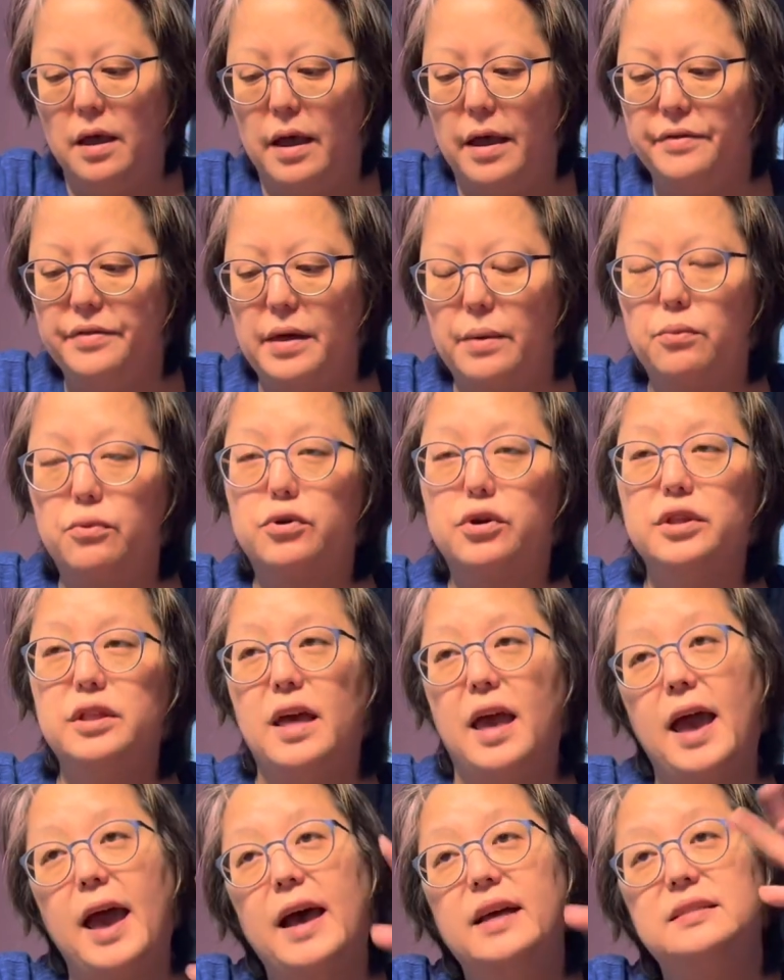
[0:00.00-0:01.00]
And then we're gonna
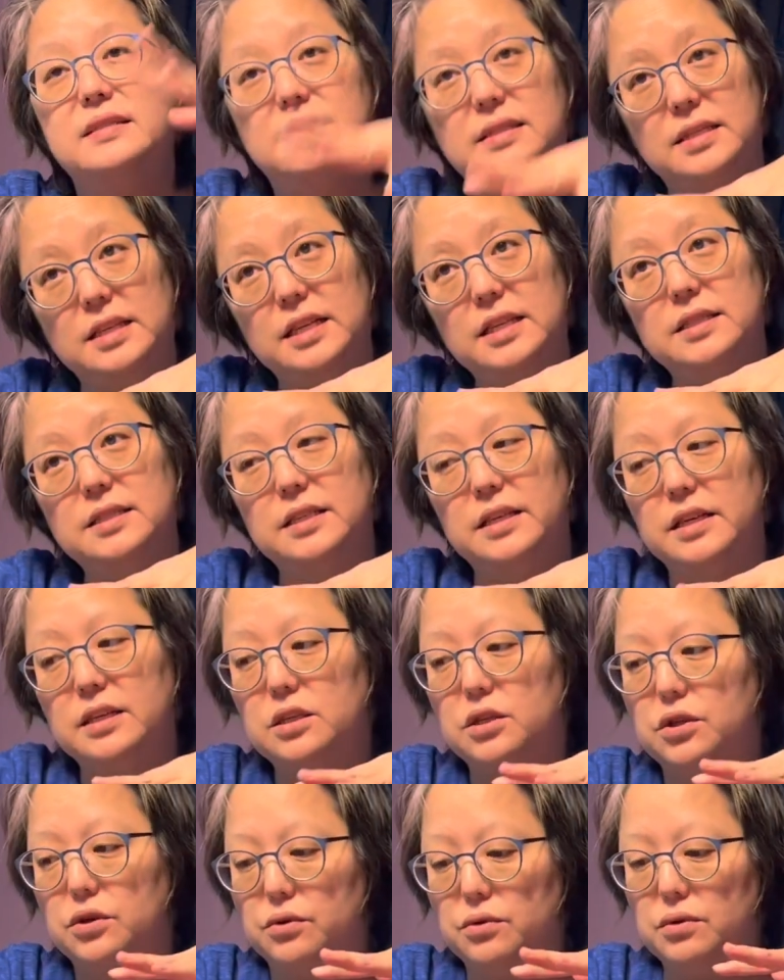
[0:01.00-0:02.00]
add seasoning
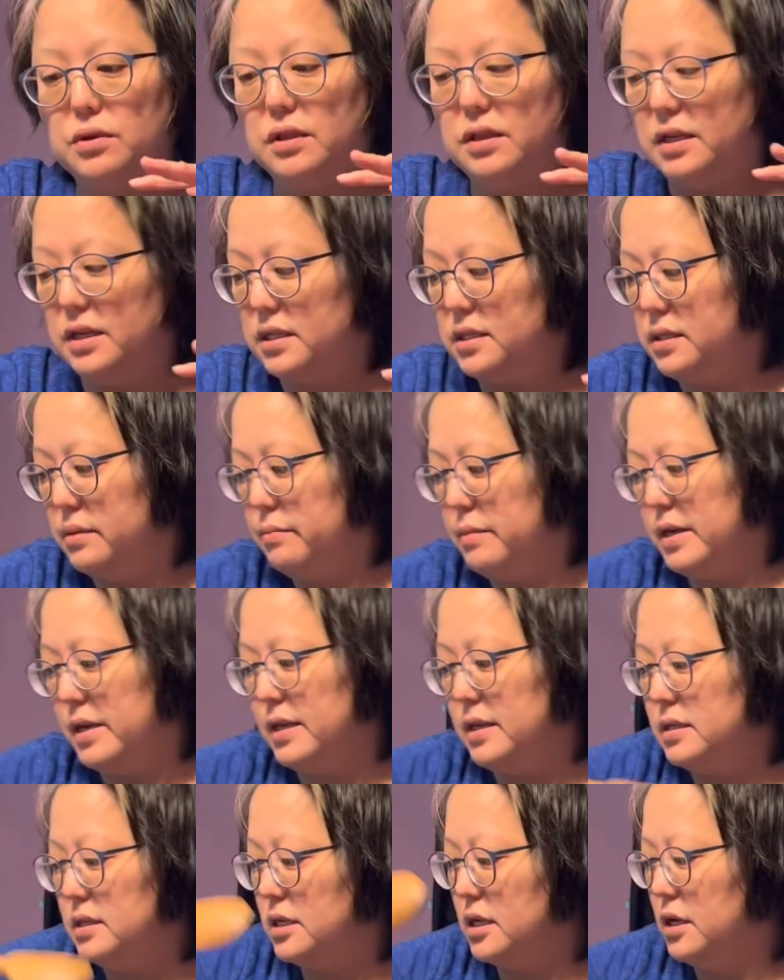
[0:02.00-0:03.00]
to this
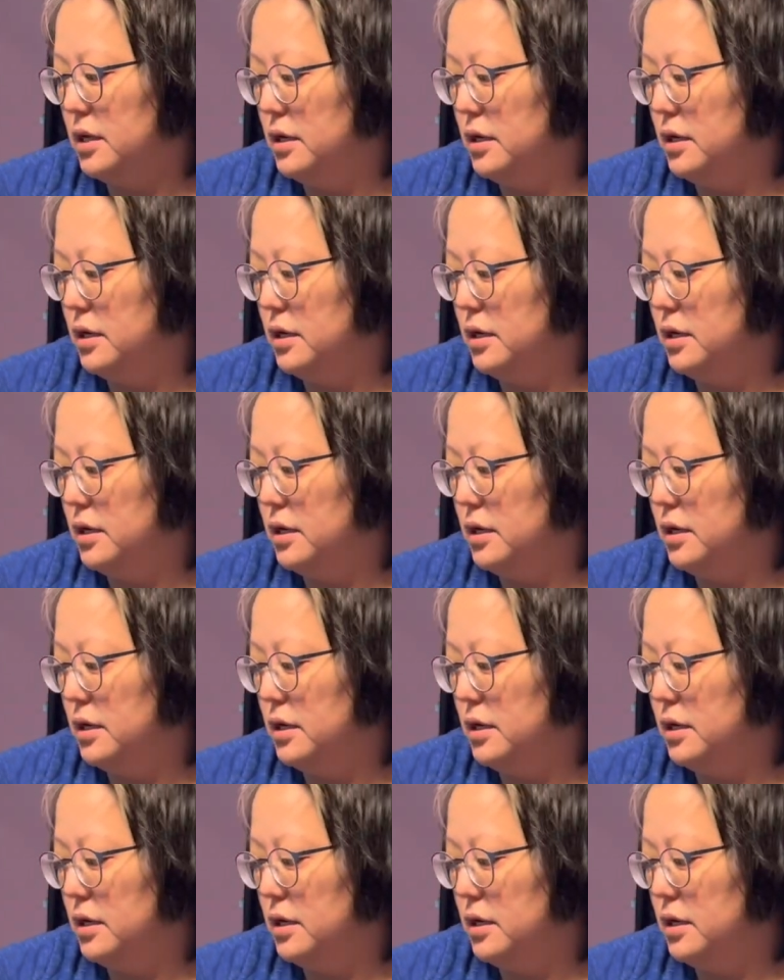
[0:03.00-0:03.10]
meat